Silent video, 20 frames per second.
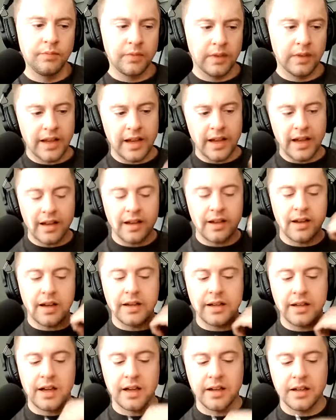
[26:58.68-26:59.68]
yeah, I
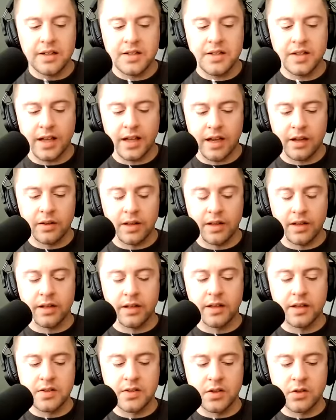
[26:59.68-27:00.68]
could see how that
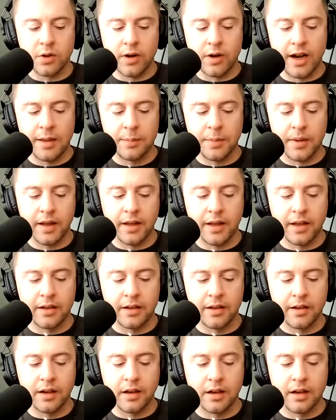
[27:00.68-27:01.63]
is a trap. And